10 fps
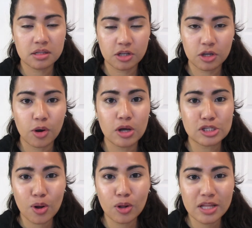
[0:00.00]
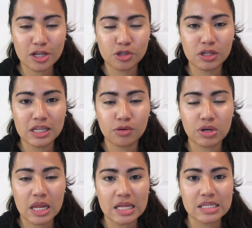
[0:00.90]
like, you know, it's all natural
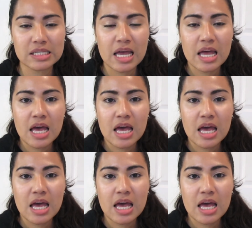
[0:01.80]
ingredients.